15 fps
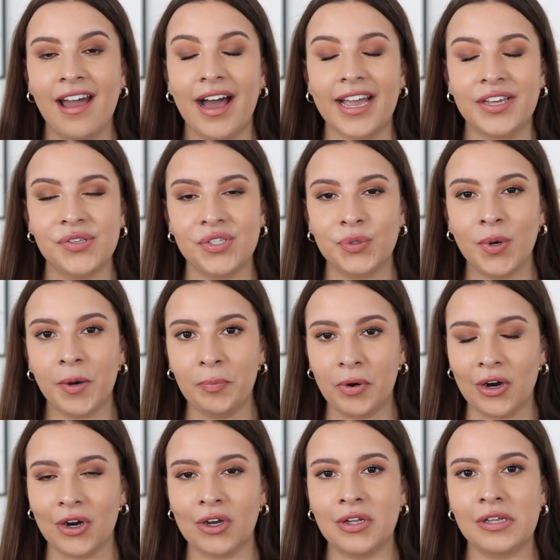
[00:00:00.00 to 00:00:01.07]
I used to wear
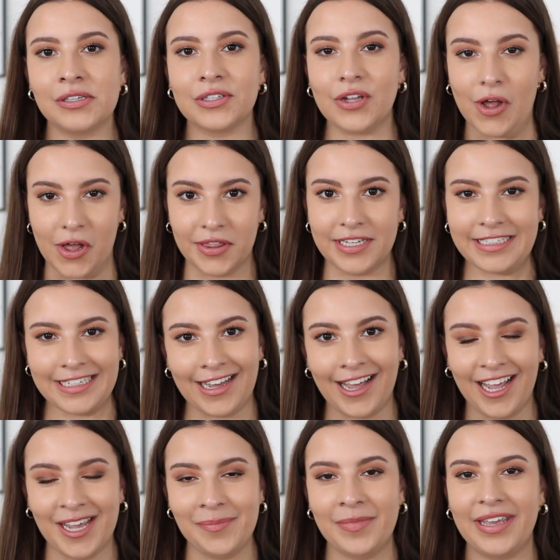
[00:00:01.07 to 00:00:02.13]
pearls all the
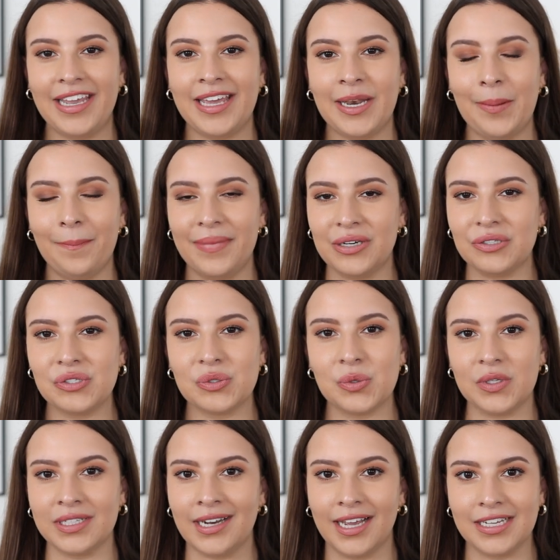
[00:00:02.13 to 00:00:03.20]
time in middle
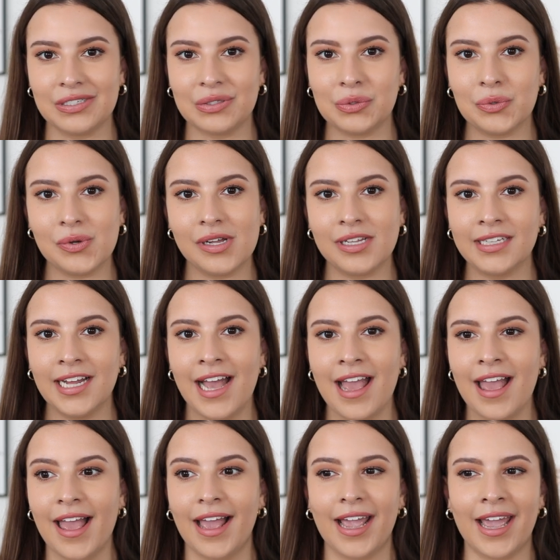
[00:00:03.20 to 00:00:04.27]
school and high school,
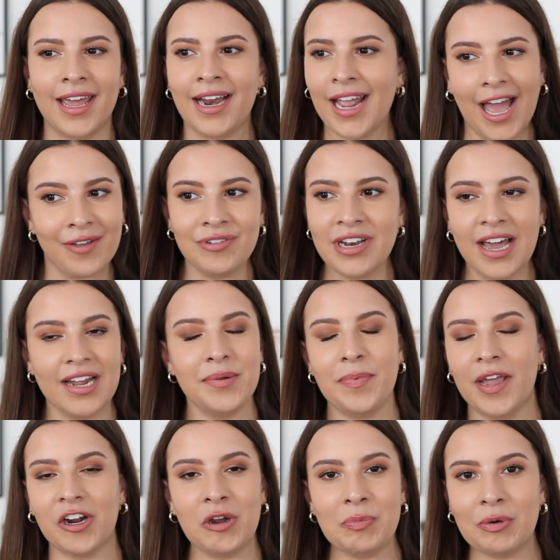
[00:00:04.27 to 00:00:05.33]
and I haven't had a
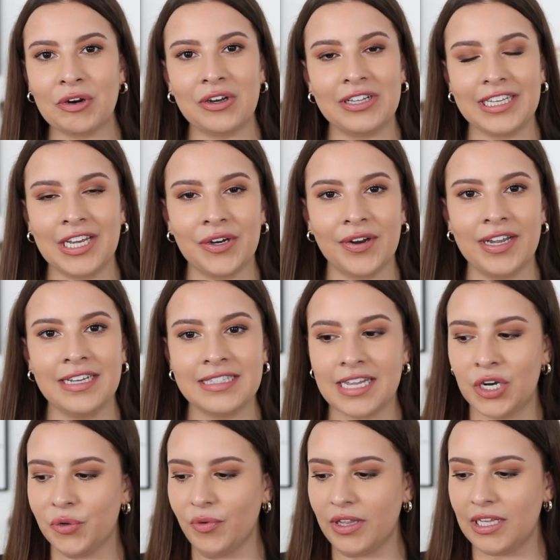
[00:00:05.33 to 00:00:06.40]
pair of pearl earrings
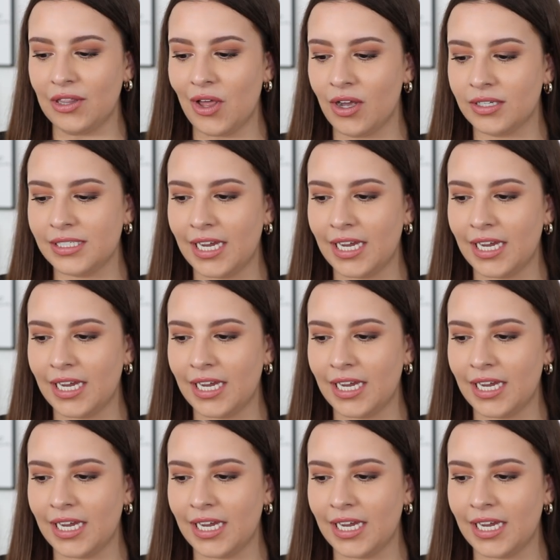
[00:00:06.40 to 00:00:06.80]
in a really long